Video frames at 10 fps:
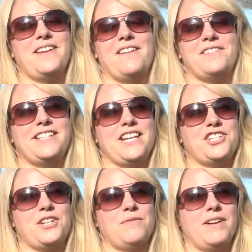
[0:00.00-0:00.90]

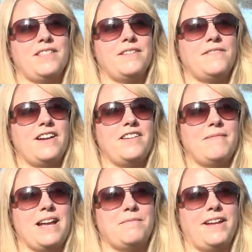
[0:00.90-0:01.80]
conversation with a friend of
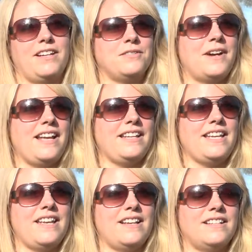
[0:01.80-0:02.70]
mine, Michael Riley
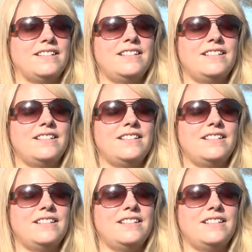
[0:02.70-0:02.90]
Hill.